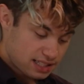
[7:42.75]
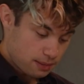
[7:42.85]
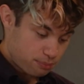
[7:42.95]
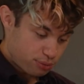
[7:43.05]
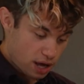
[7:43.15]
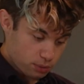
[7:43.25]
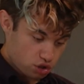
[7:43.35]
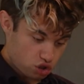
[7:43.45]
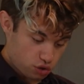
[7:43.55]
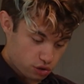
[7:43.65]
some
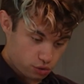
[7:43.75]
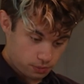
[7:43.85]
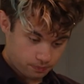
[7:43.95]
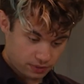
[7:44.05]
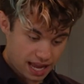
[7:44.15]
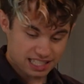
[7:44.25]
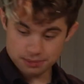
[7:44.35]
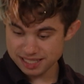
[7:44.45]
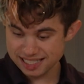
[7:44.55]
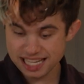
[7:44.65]
brown sugar, and
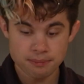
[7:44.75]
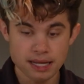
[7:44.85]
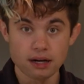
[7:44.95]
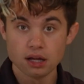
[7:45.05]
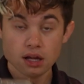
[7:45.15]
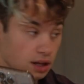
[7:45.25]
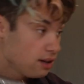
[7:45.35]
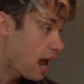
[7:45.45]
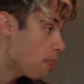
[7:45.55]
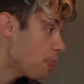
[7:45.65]
some cinnamon.
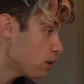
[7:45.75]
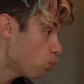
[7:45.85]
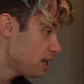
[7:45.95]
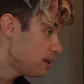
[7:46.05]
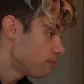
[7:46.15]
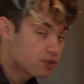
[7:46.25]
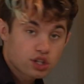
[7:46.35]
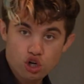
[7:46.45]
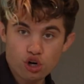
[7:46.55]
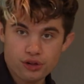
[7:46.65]
And then we
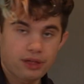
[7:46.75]
cook